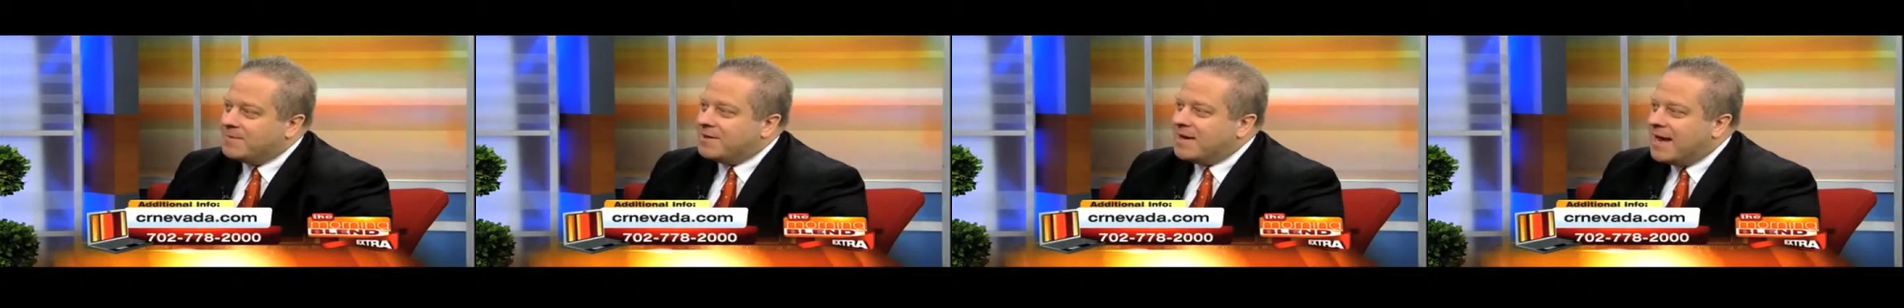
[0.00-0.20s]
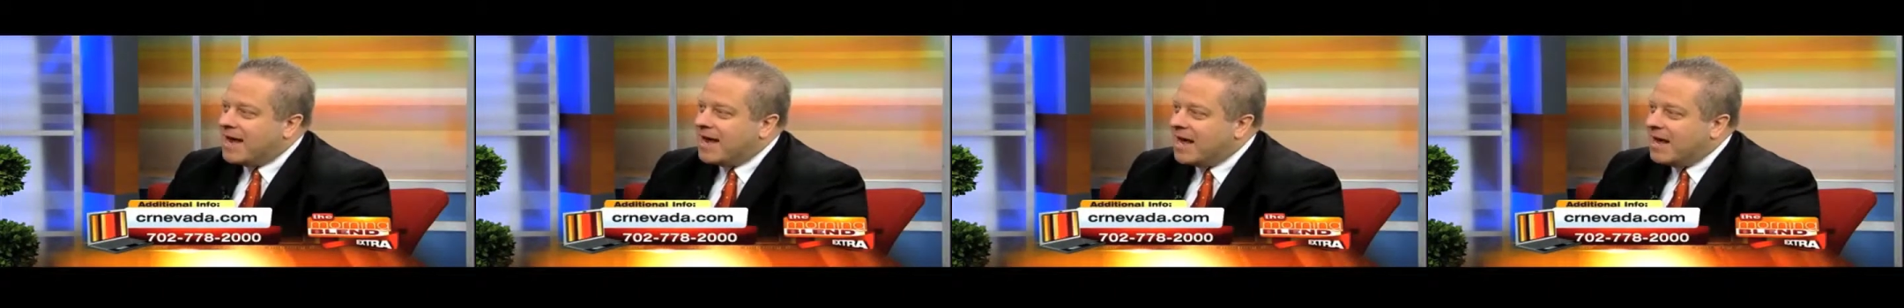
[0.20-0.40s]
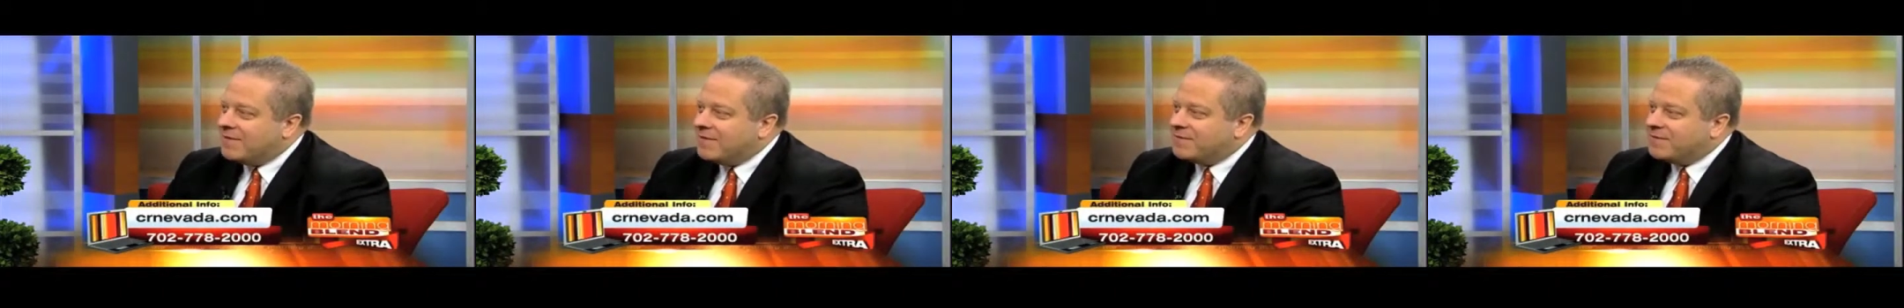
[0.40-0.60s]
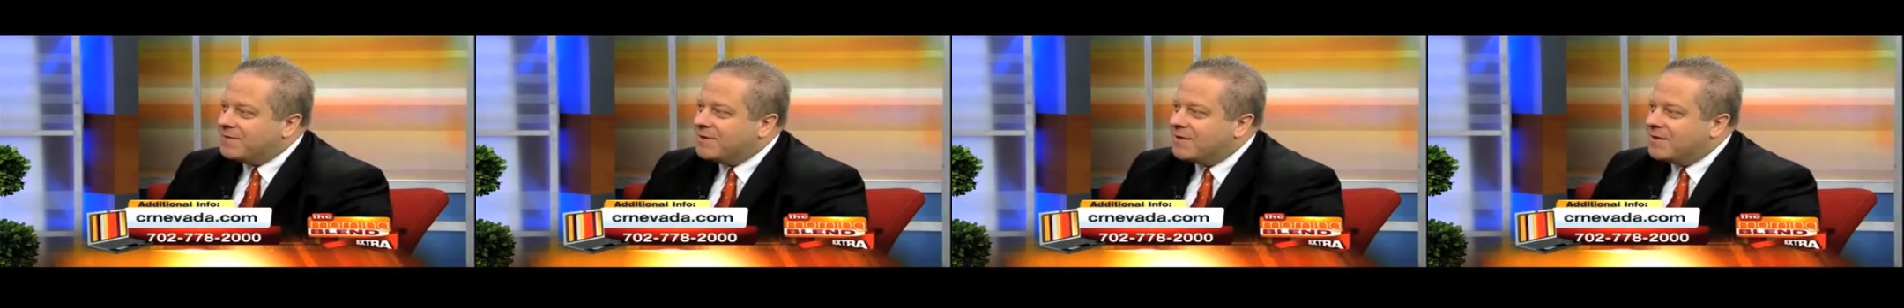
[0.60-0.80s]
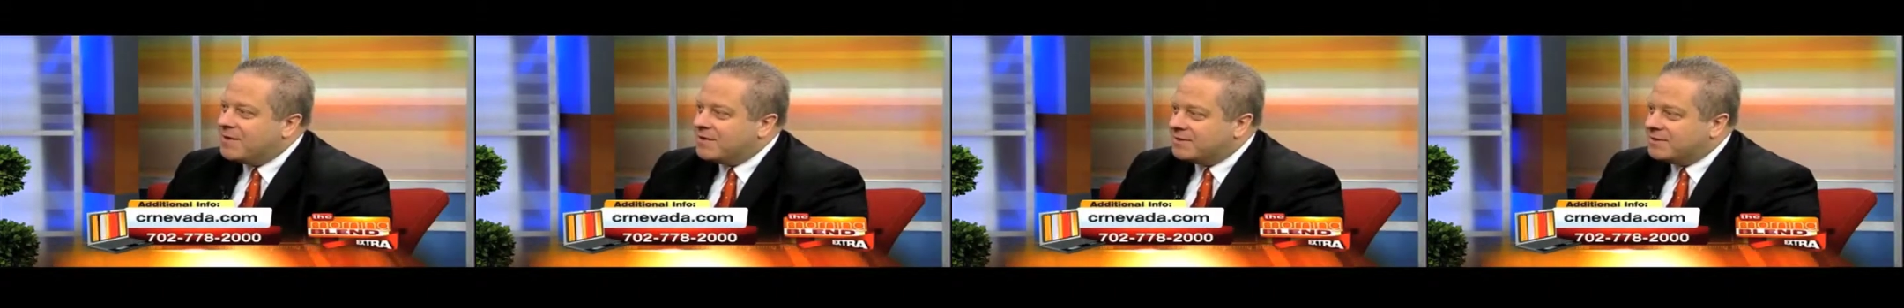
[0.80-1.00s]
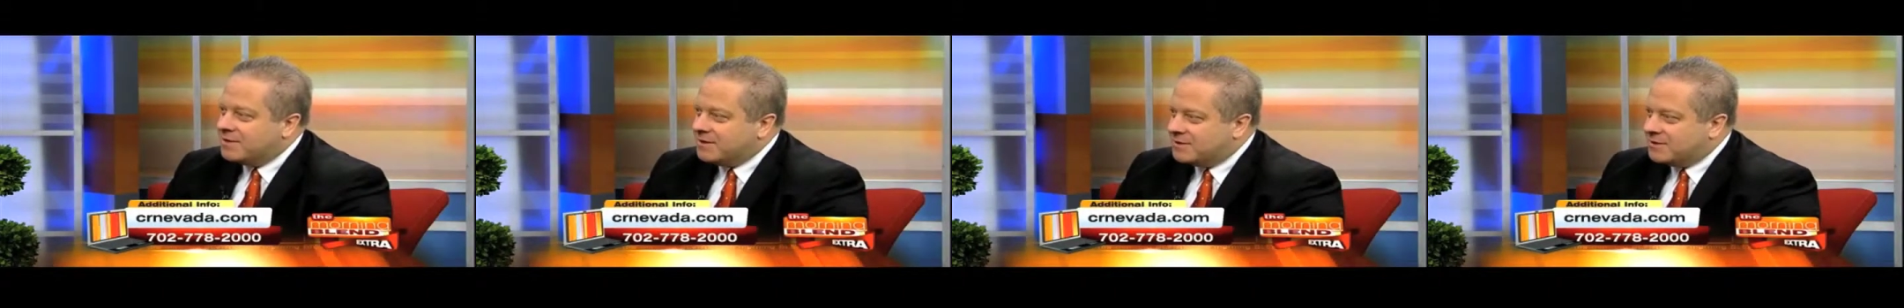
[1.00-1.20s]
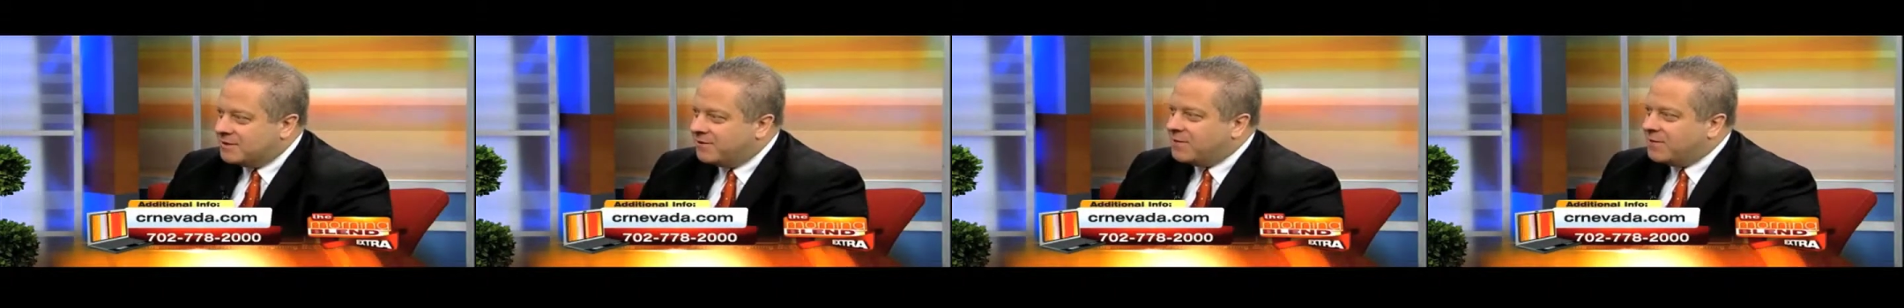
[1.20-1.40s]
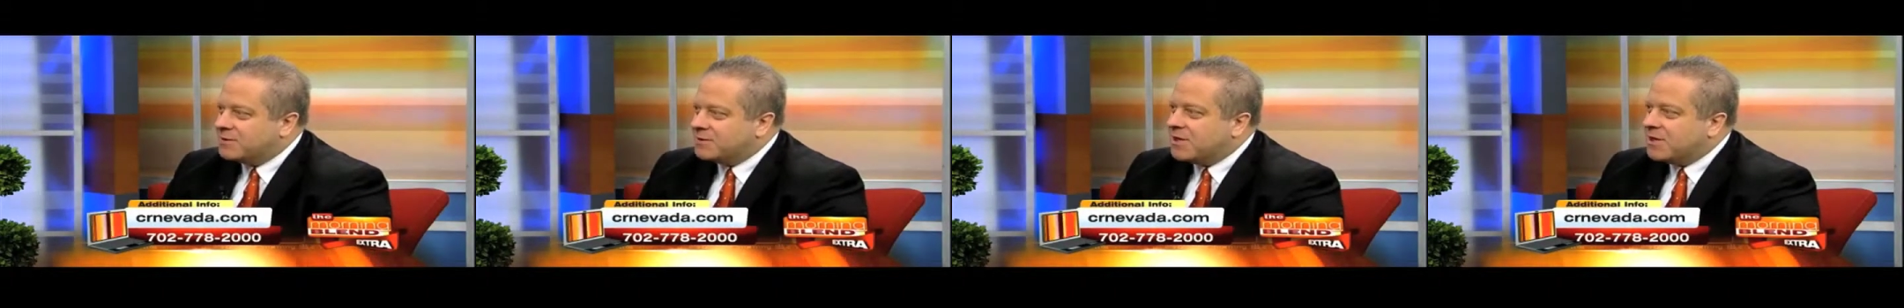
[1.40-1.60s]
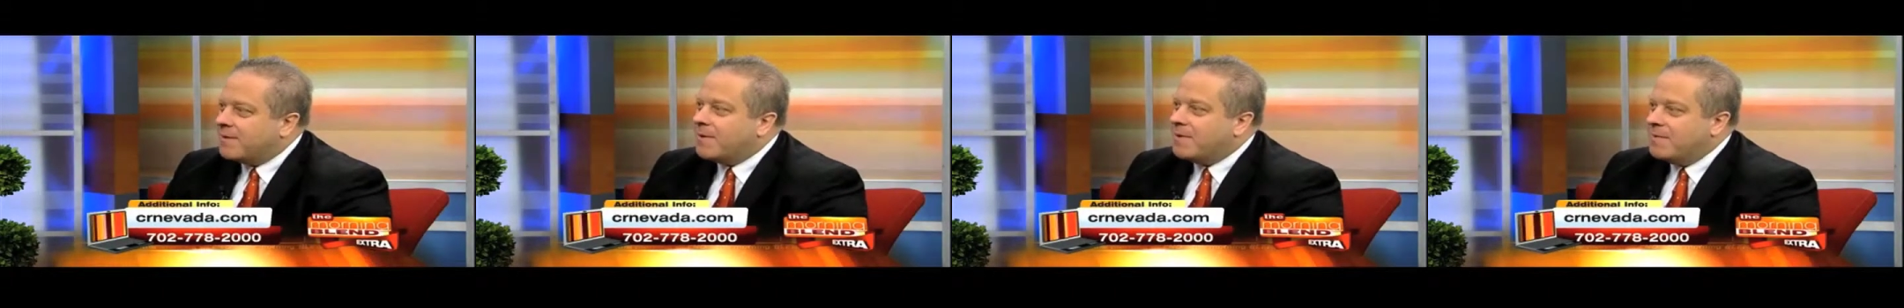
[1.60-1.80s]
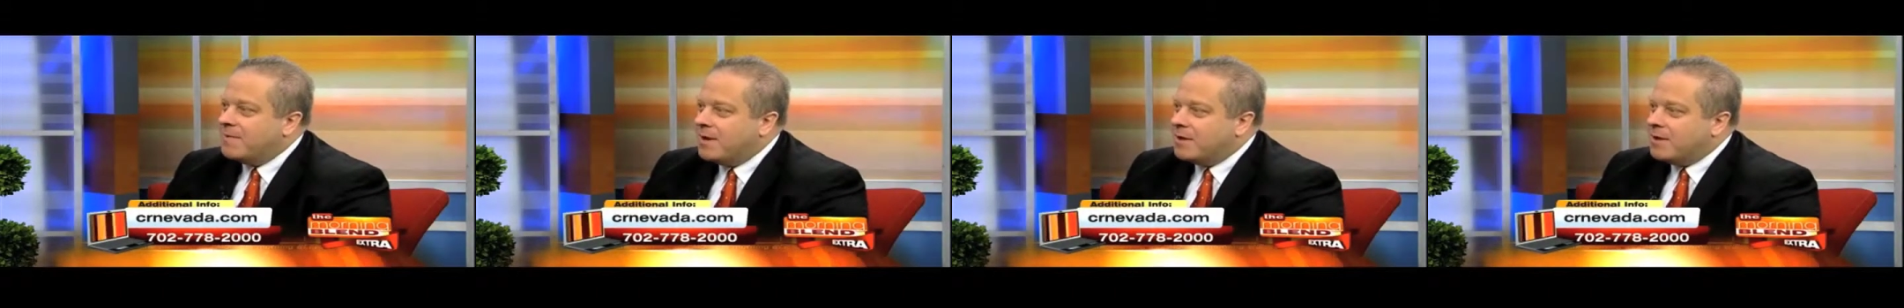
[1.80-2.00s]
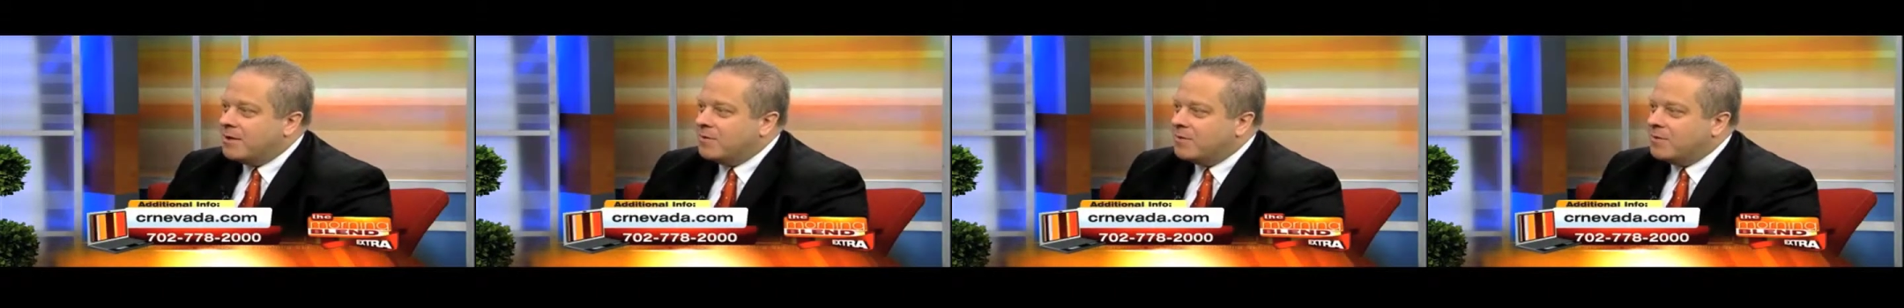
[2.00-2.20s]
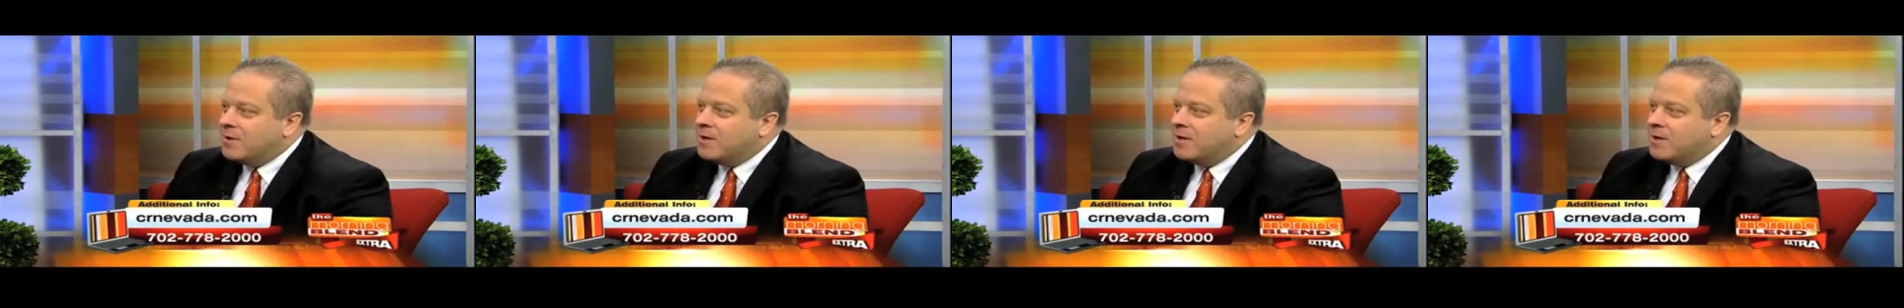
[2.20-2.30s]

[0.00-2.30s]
half since the first time I met you.